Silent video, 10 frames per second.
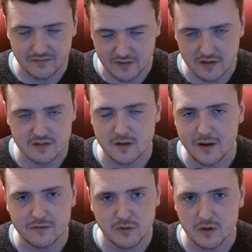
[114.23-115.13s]
videos that are
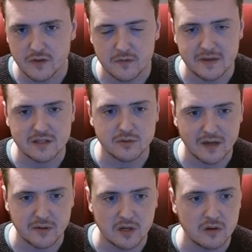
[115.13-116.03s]
about 45 minutes to an
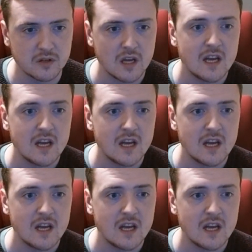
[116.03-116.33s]
hour long.